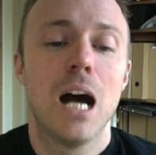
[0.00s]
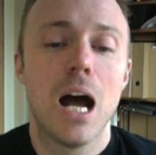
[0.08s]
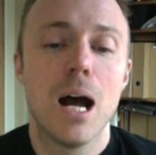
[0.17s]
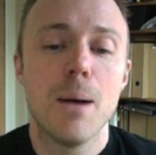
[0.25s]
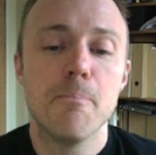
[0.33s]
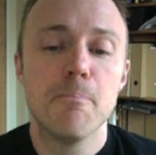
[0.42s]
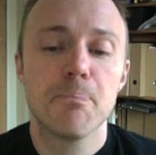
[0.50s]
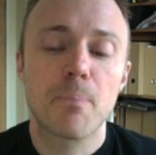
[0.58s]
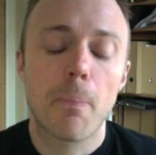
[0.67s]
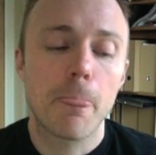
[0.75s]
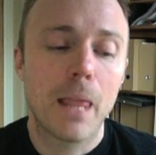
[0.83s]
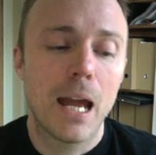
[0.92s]
And
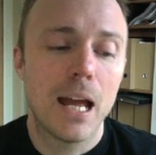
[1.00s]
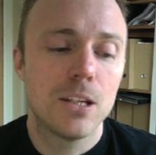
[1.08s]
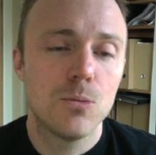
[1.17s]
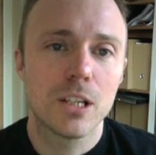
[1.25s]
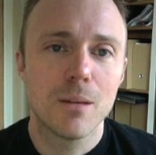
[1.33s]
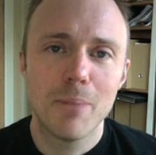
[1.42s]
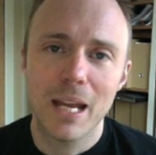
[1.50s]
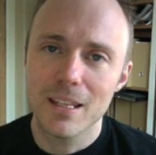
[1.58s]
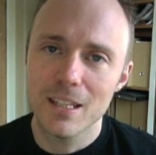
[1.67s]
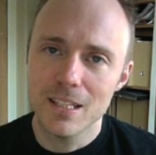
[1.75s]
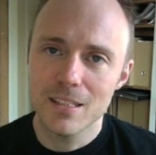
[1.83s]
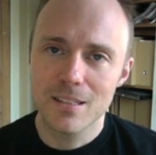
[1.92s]
you want to compare
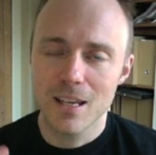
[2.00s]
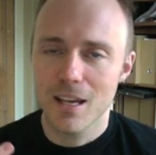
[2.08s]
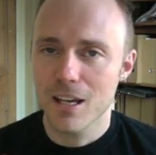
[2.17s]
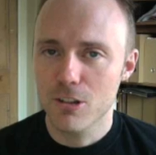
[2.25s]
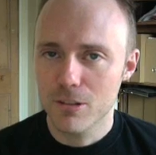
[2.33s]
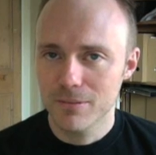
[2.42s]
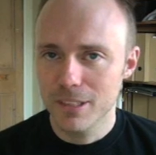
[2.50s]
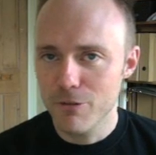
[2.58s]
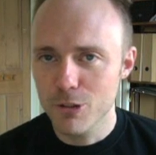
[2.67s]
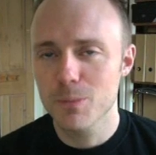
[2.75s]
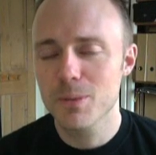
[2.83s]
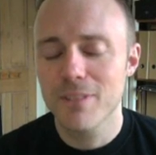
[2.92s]
these
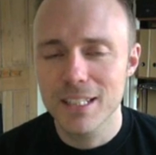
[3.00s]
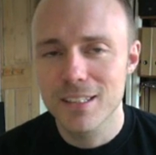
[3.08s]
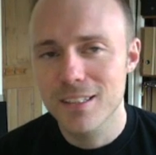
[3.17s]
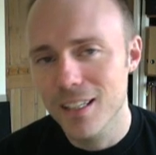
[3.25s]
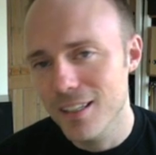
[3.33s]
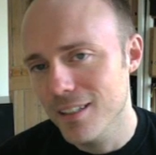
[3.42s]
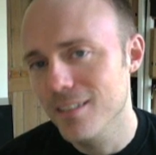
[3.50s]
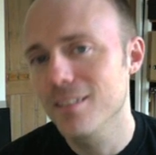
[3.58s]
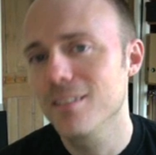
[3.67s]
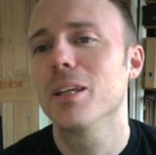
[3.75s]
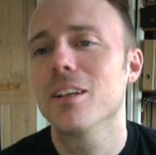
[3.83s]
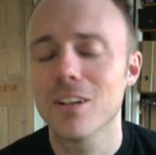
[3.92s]
different groups of entities,
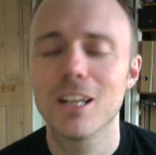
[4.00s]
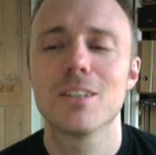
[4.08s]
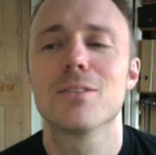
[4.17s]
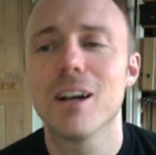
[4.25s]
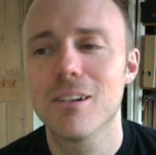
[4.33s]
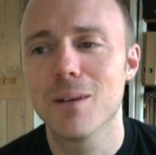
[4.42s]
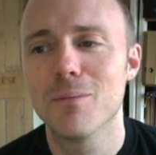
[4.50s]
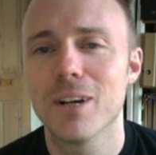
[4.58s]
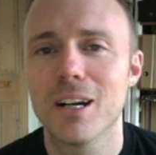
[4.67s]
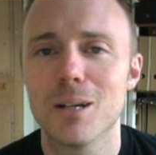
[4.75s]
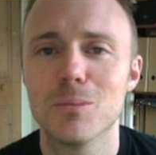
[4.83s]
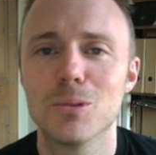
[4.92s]
but you've got loads of outcome
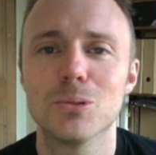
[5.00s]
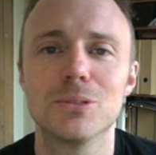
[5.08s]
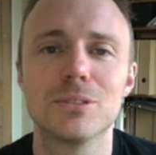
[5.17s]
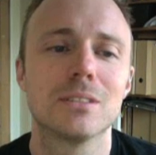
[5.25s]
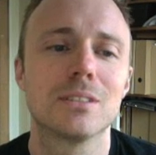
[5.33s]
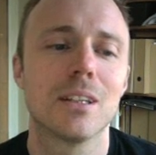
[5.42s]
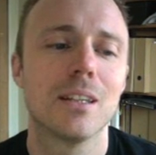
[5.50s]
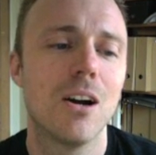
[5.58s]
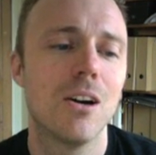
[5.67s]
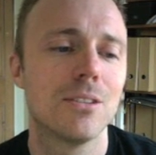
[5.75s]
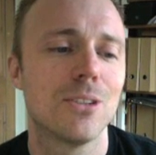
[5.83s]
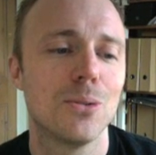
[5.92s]
variables, so you
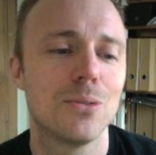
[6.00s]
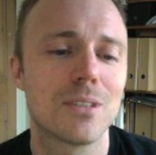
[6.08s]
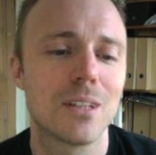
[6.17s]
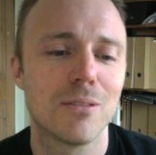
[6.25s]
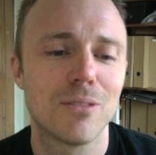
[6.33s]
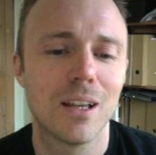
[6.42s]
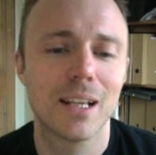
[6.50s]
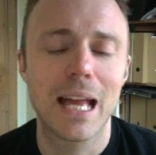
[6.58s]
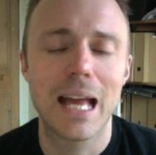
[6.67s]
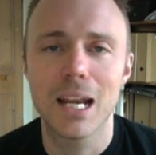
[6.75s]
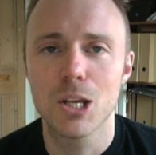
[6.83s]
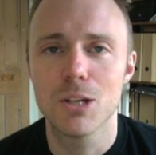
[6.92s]
can't do stuff like
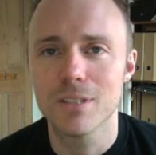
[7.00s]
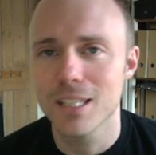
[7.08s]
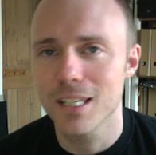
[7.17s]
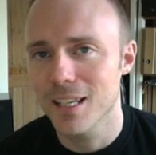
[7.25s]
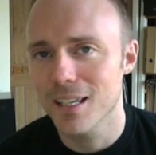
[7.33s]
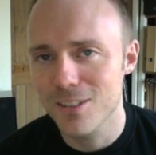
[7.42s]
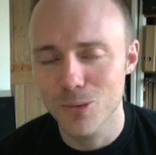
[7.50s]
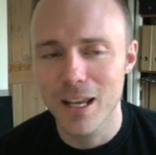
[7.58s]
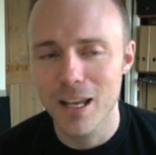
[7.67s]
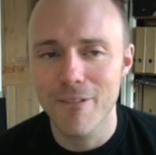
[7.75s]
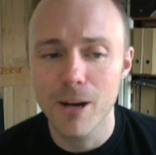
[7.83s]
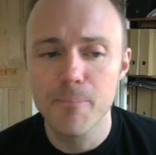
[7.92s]
ANOVA t-tests or
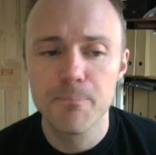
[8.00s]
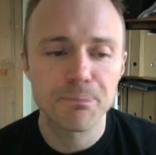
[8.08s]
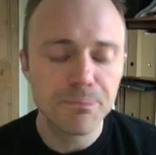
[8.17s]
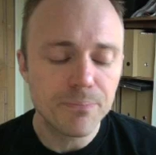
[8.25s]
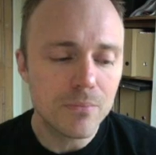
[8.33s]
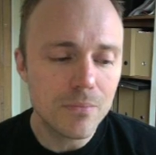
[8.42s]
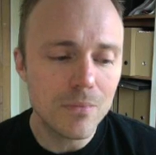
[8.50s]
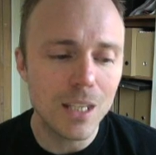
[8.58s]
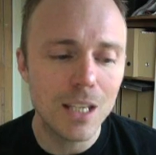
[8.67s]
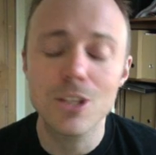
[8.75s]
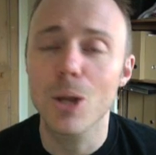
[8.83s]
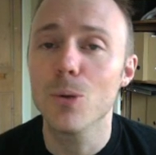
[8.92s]
whatever.
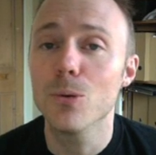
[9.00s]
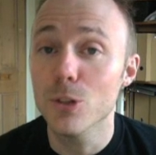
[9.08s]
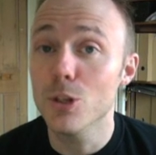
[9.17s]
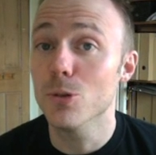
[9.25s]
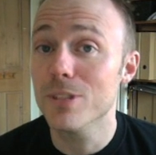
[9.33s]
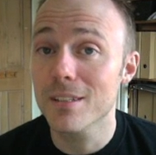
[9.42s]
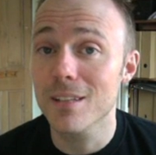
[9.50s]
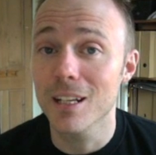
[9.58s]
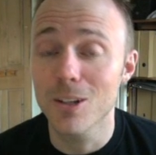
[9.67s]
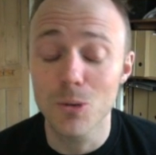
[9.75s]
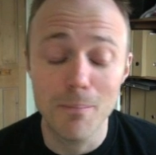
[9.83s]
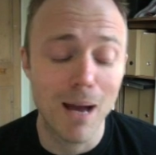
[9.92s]
So you use this thing
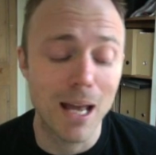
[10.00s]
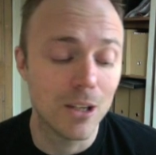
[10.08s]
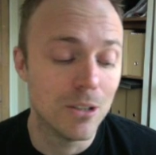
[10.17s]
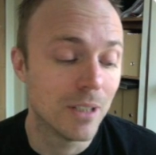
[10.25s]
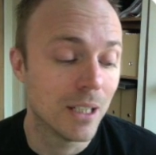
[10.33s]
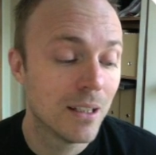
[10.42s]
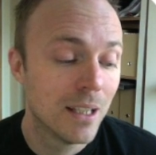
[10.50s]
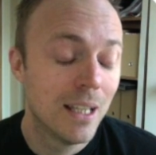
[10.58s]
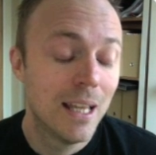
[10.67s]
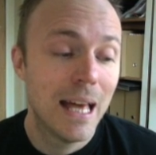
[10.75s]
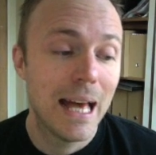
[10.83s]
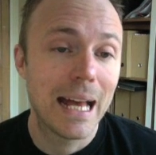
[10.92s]
called a MANOVA.
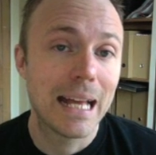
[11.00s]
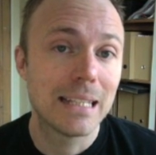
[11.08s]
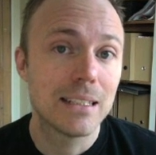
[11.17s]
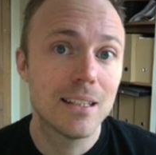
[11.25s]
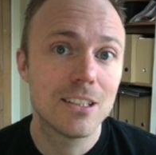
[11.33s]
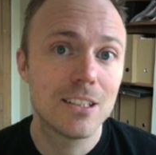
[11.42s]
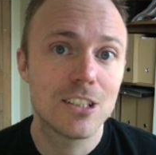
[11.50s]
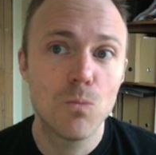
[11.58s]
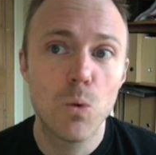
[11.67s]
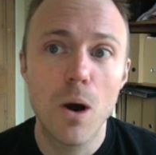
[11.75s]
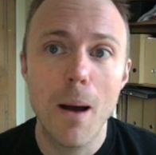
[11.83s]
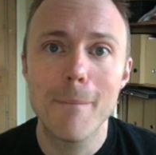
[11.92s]
And essentially
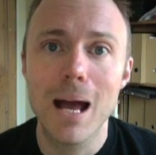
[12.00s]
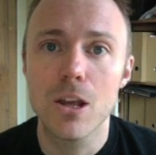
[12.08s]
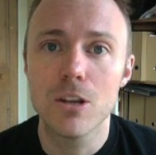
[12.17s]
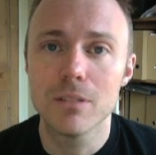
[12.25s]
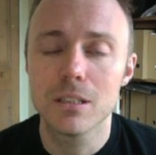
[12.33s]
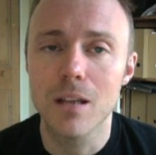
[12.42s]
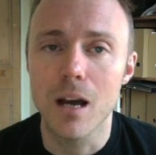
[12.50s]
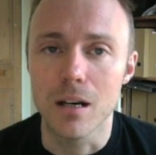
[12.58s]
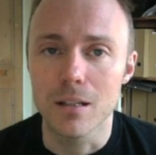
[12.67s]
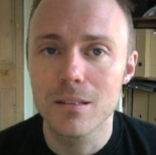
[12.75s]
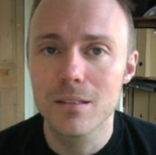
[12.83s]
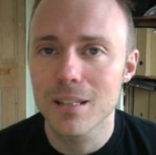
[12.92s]
what a MANOVA
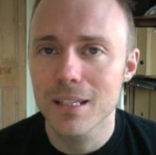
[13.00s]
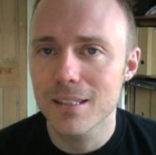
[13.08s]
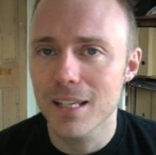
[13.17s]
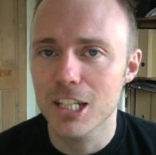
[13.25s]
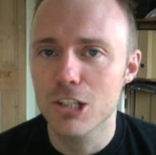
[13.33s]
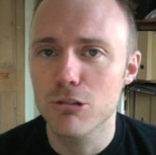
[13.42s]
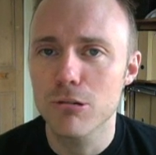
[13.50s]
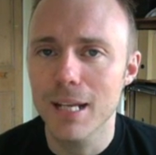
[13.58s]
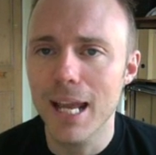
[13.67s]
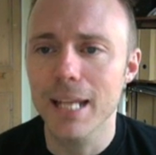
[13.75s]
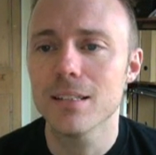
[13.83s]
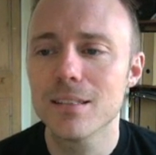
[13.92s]
does is it
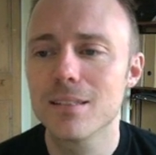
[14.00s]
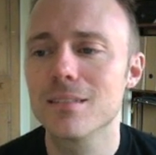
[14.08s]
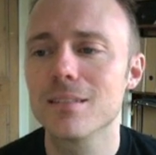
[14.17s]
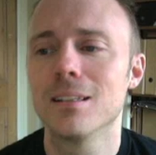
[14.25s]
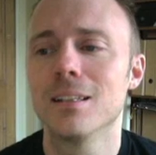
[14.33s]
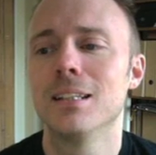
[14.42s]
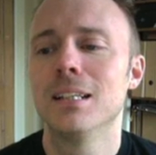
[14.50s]
creates,